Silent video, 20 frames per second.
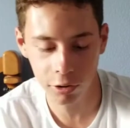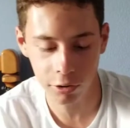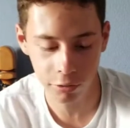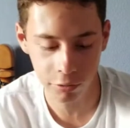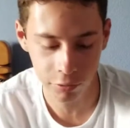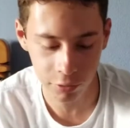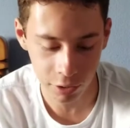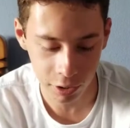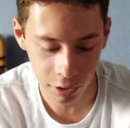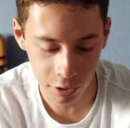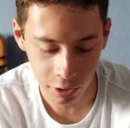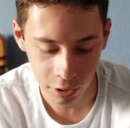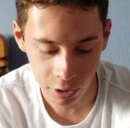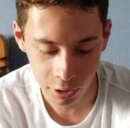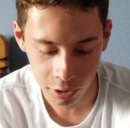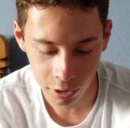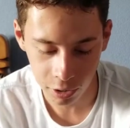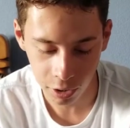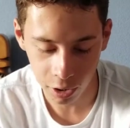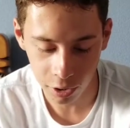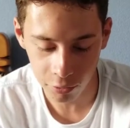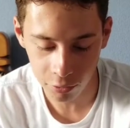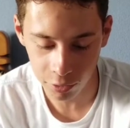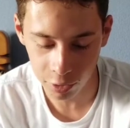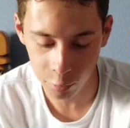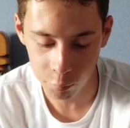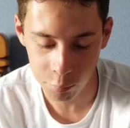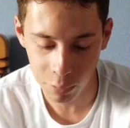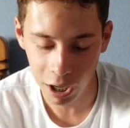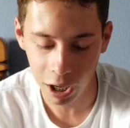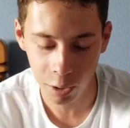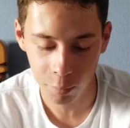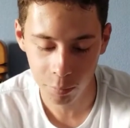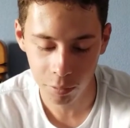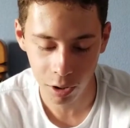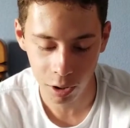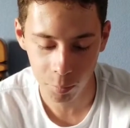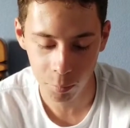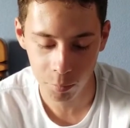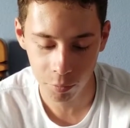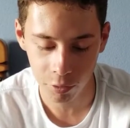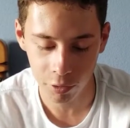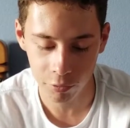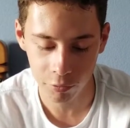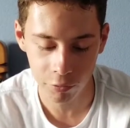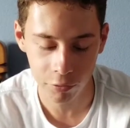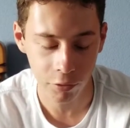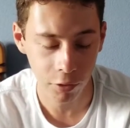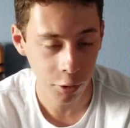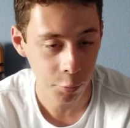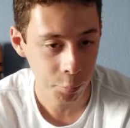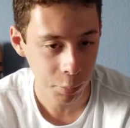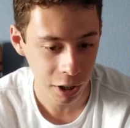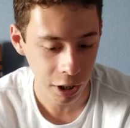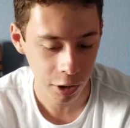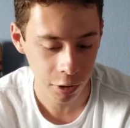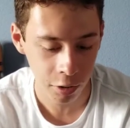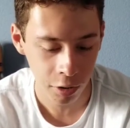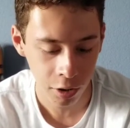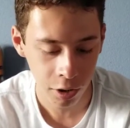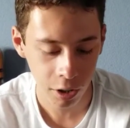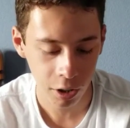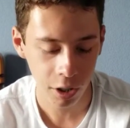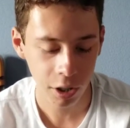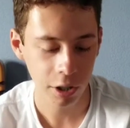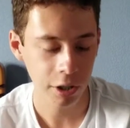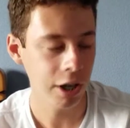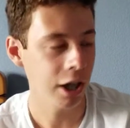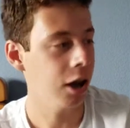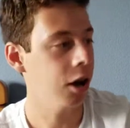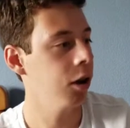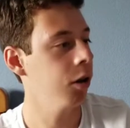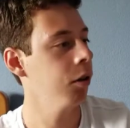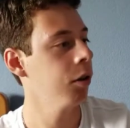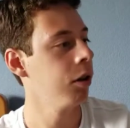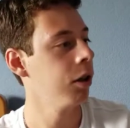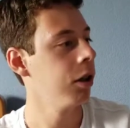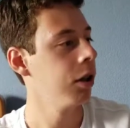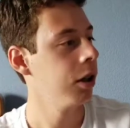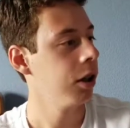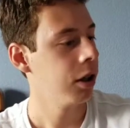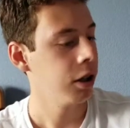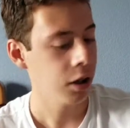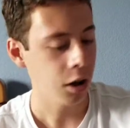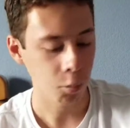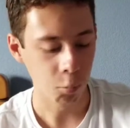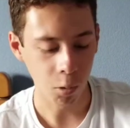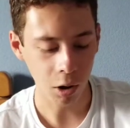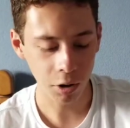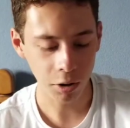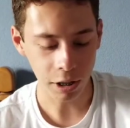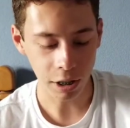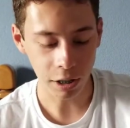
your feet, causing back problems and foot pain. Now, one